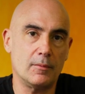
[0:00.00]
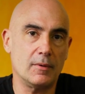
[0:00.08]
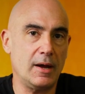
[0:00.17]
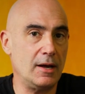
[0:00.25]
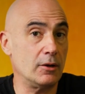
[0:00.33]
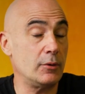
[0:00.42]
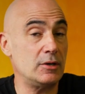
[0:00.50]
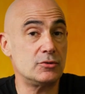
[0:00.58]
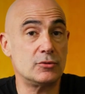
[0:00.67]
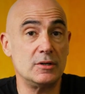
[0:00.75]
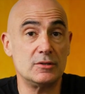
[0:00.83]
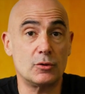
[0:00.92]
Halo
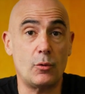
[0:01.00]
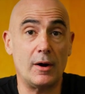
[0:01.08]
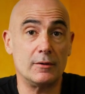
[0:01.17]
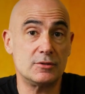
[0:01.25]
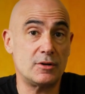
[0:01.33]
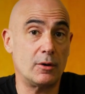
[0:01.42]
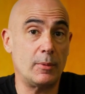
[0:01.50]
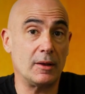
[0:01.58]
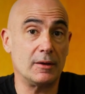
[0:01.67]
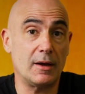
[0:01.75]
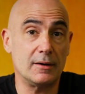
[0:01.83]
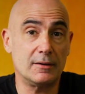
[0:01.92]
Industries acquired
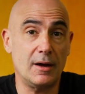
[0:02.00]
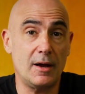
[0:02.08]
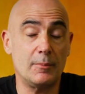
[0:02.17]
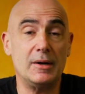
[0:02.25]
Starbelly.com,